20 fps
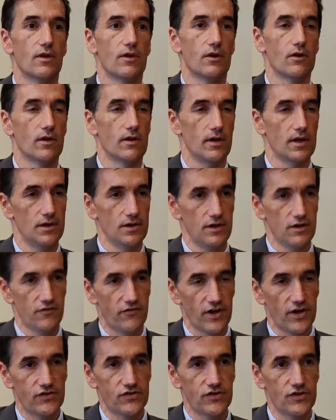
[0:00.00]
that uh, India
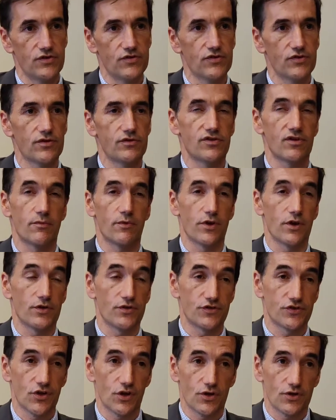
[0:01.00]
faces and some of the
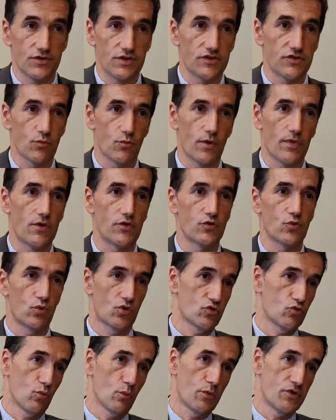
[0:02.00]
uncertainties and when those
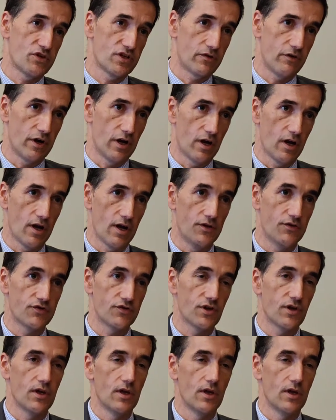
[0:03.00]
orders will materialise.